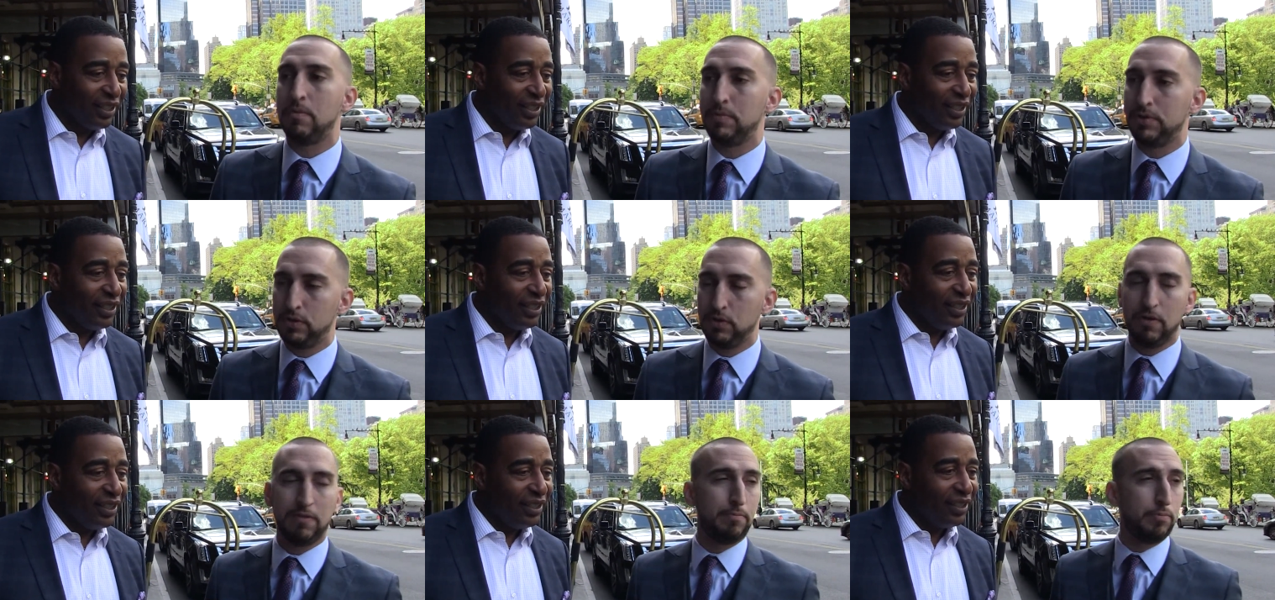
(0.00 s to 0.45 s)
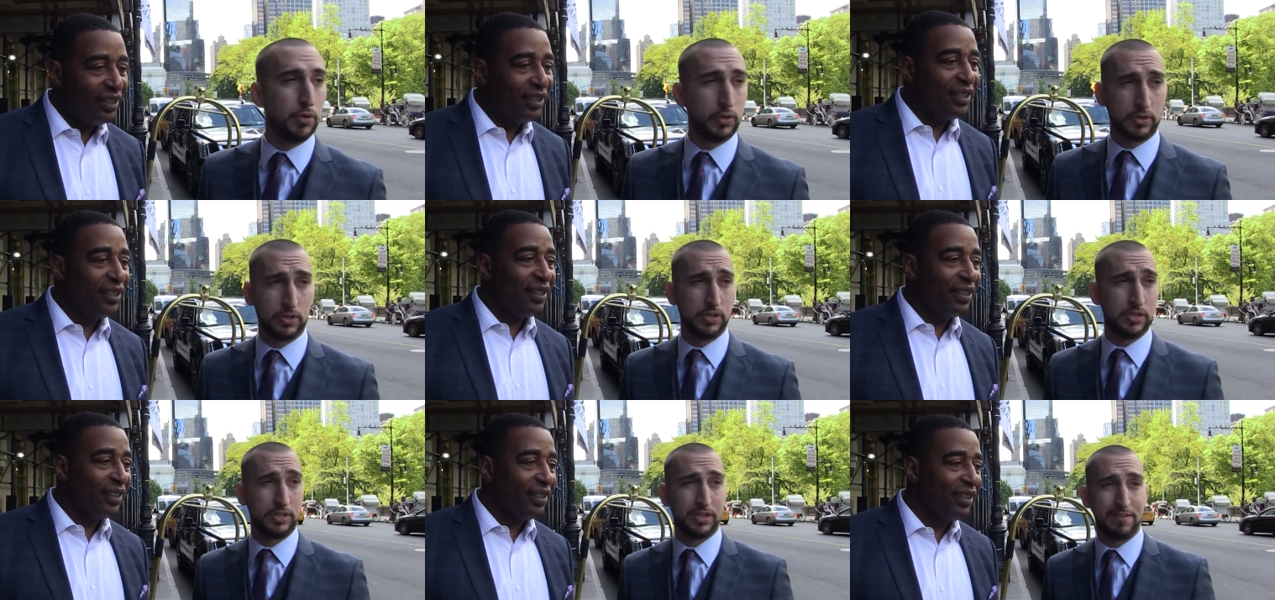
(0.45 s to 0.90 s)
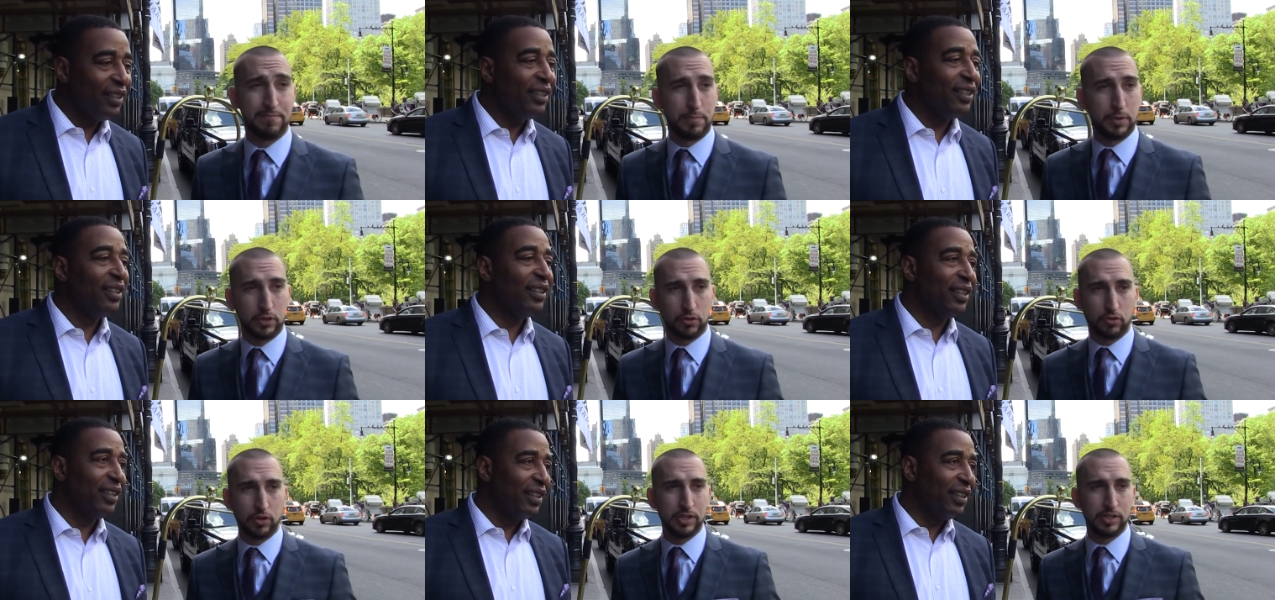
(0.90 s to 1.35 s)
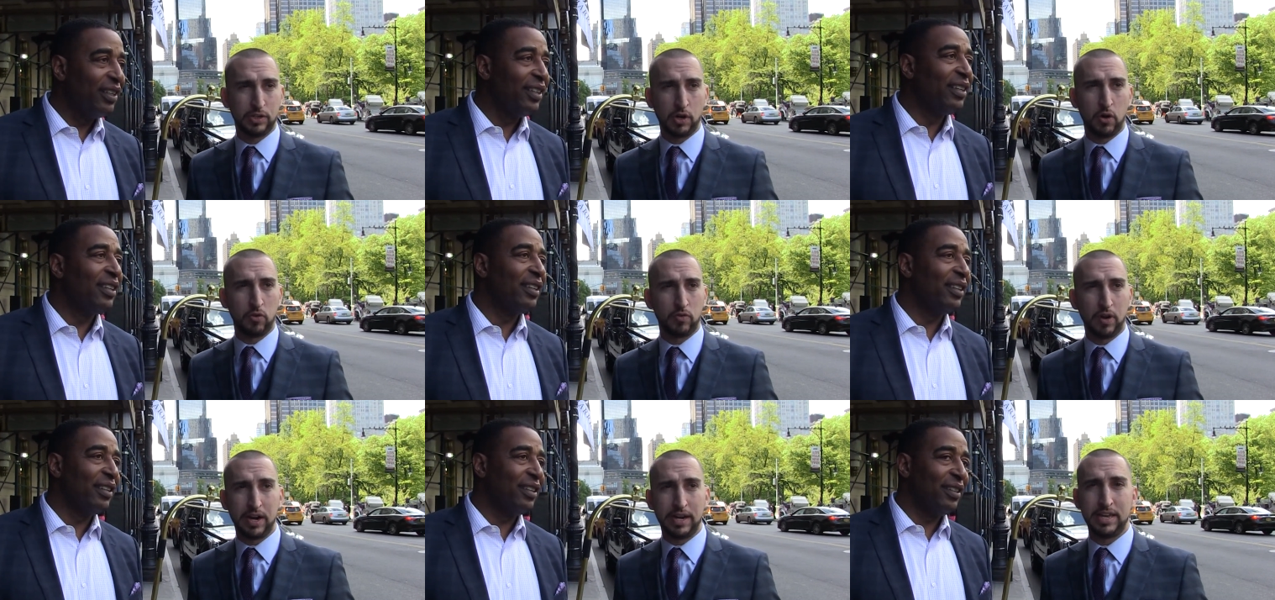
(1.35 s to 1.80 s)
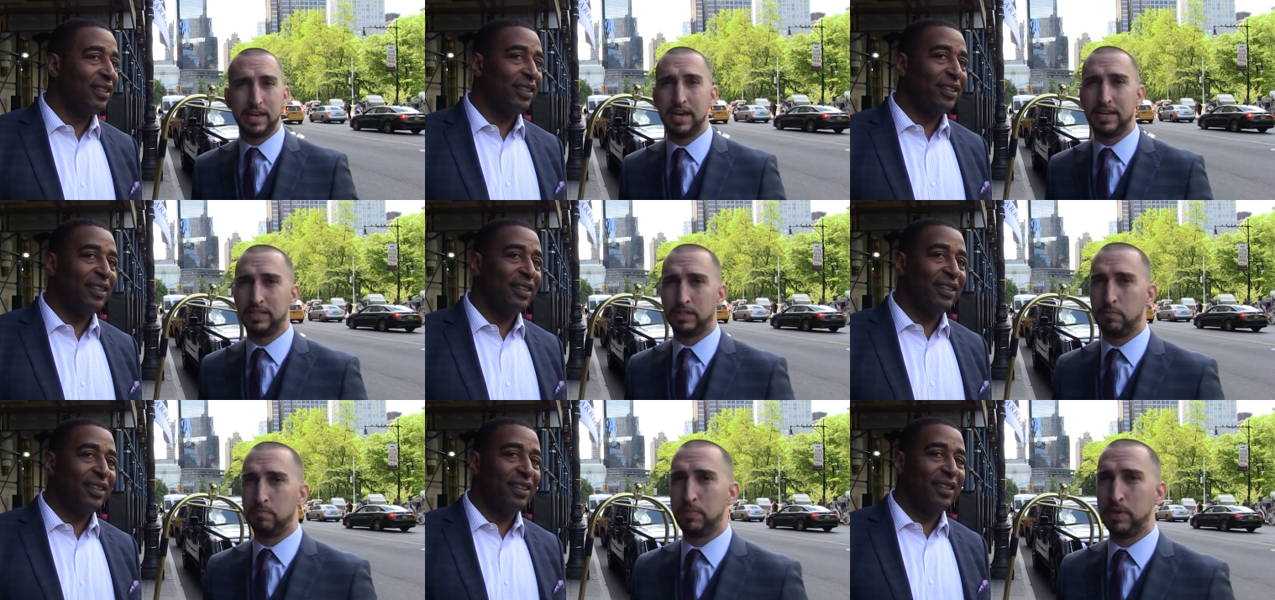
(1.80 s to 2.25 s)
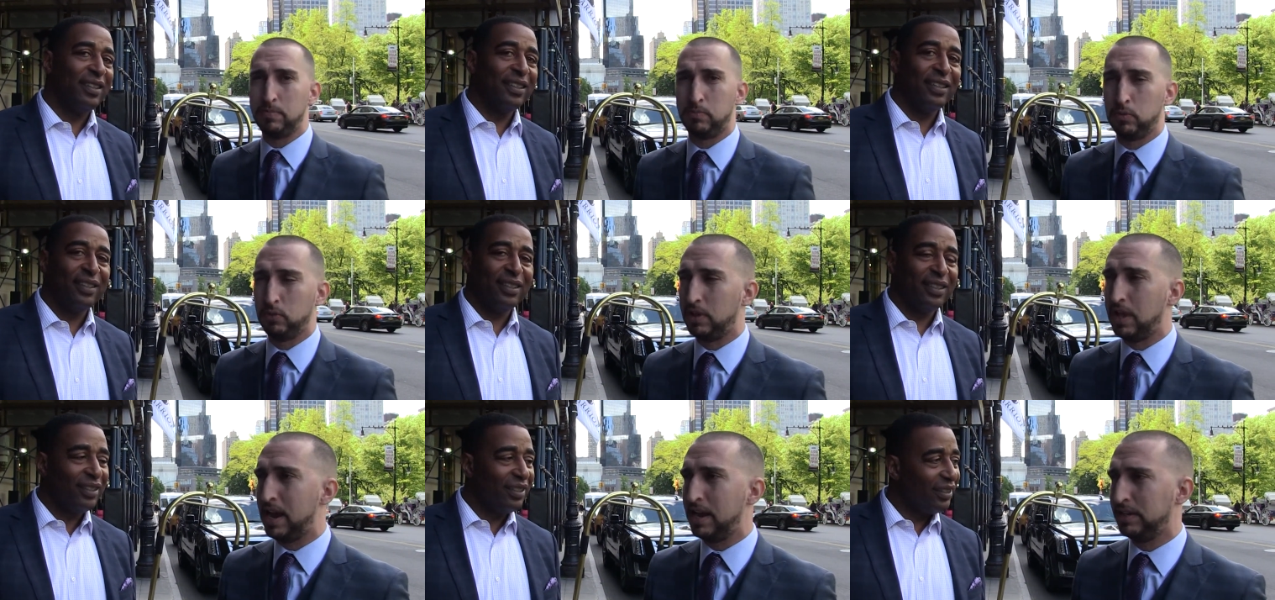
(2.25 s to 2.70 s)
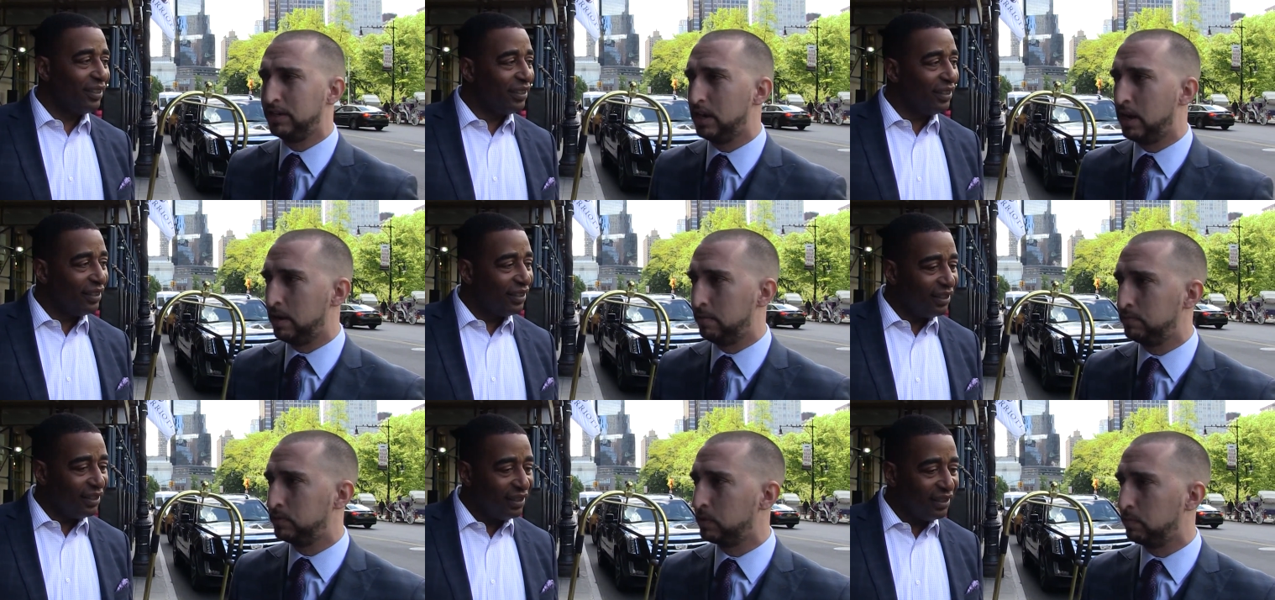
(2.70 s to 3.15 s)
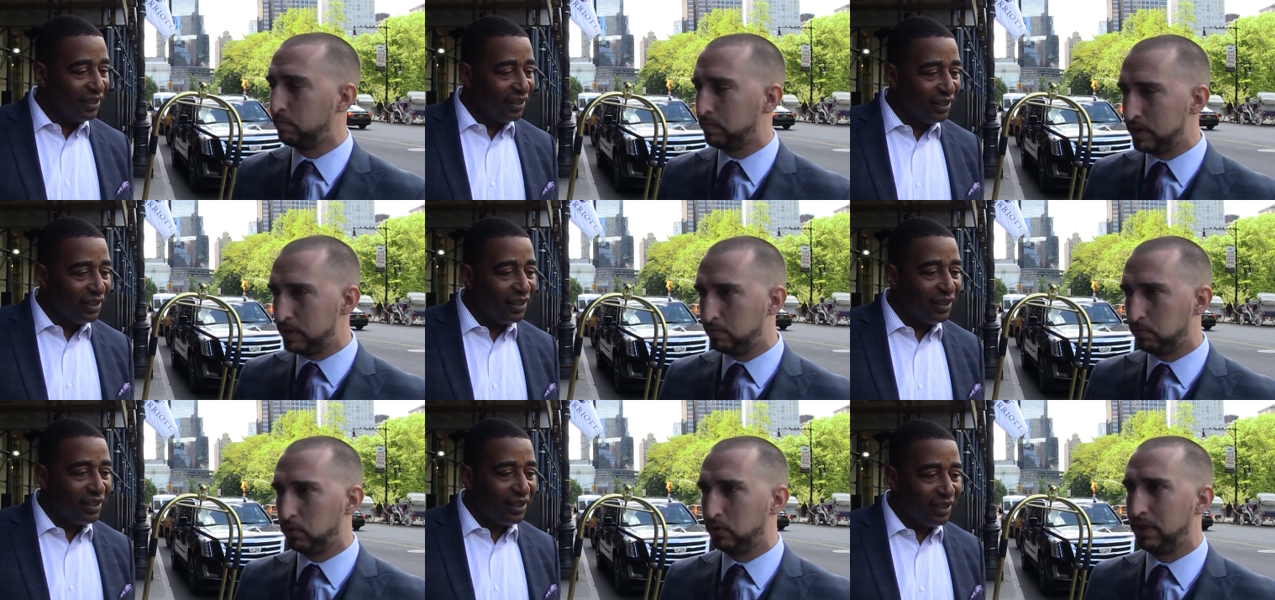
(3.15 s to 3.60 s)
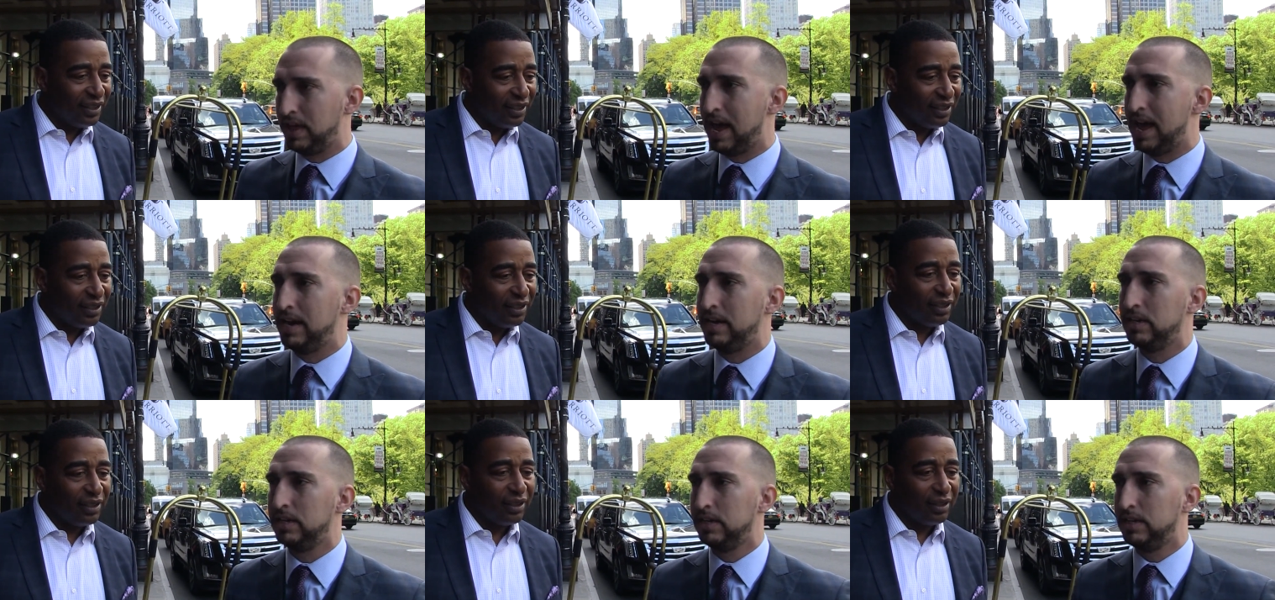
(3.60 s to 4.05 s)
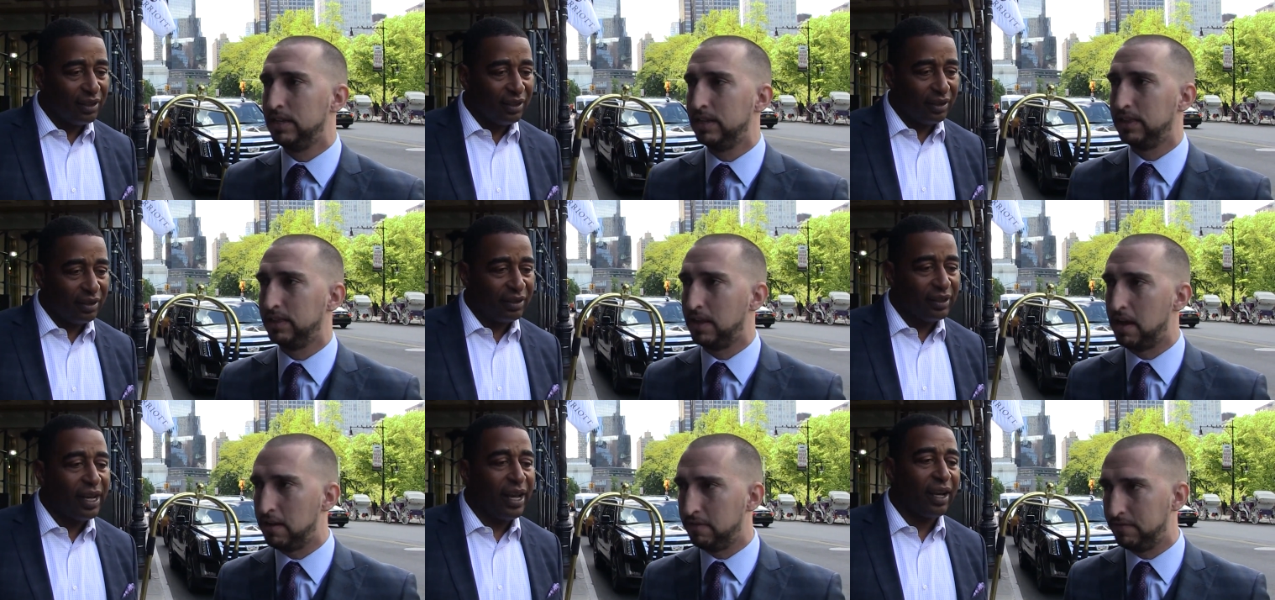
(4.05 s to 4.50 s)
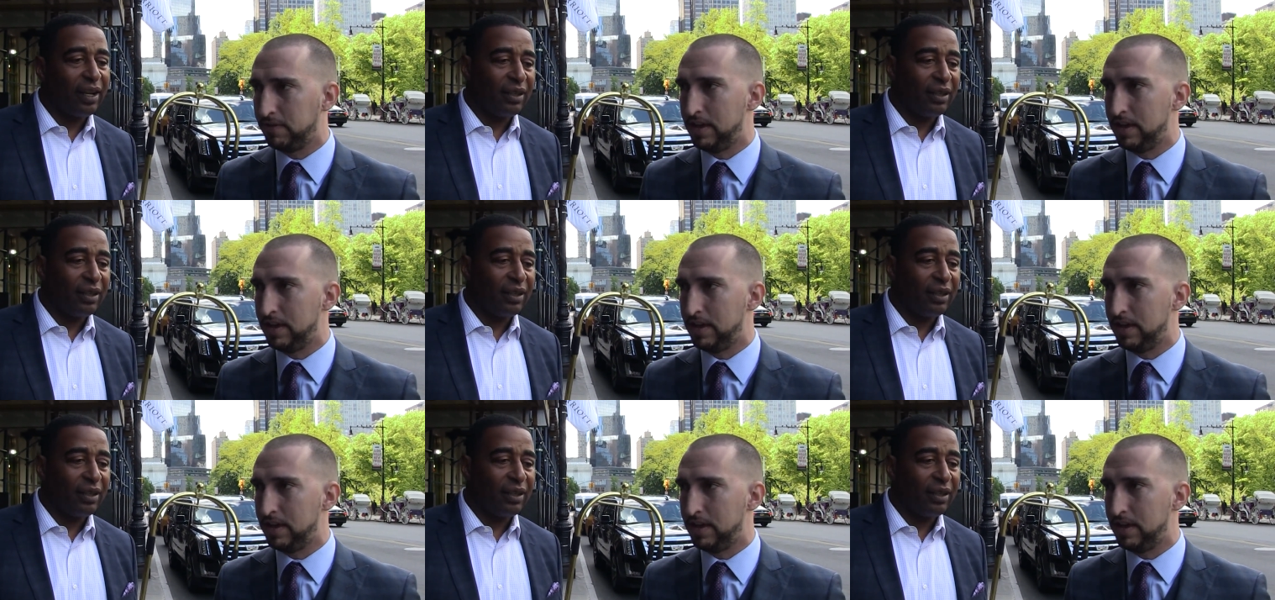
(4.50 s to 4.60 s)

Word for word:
Speaker 1: We do have bookers and stuff, but Cris already has some people lined up, some people that love yeah.